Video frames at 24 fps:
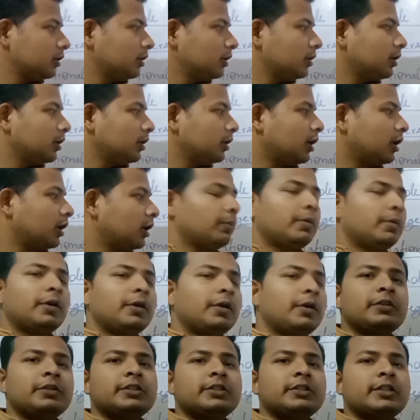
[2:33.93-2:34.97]
General
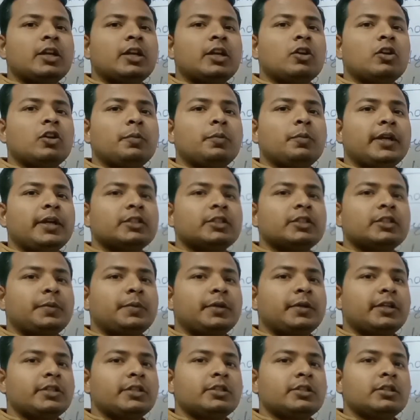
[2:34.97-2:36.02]
definition was
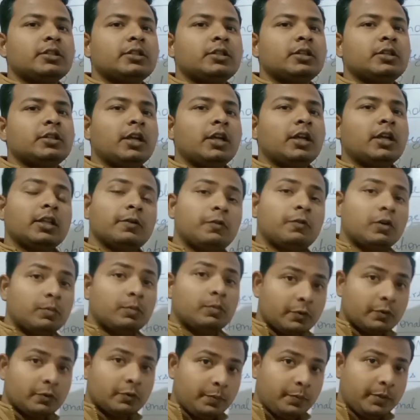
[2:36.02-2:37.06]
a number which
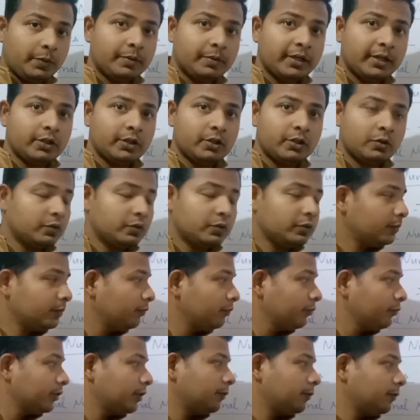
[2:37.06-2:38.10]
cannot be expressed
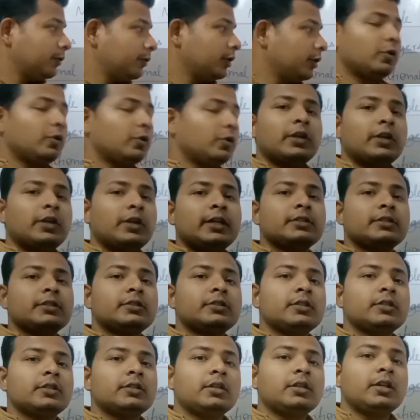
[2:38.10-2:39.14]
in the form of p
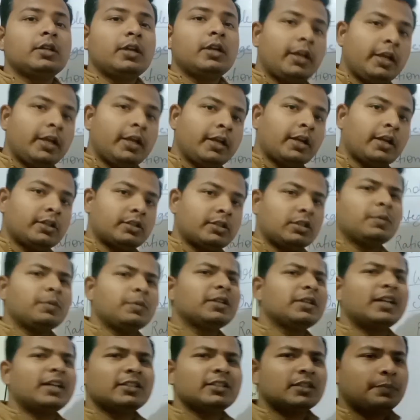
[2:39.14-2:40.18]
by q
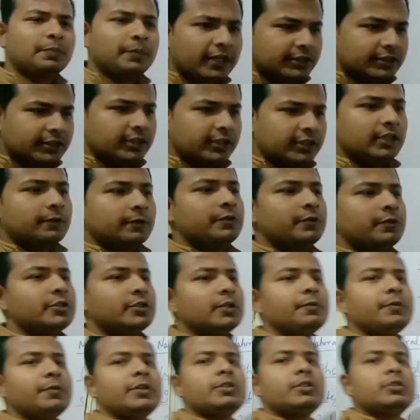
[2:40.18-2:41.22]
will be known as
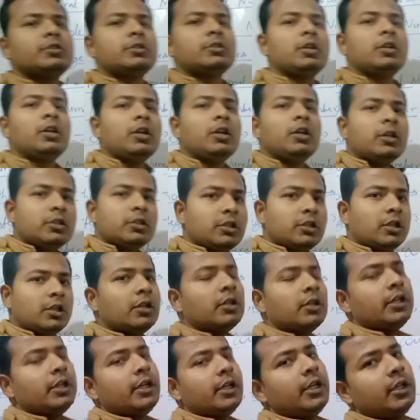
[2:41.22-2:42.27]
irrational number. That is a
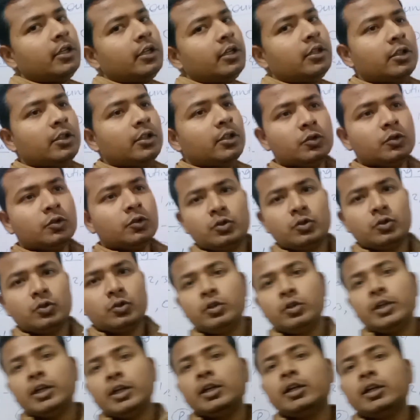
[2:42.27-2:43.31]
basic definition which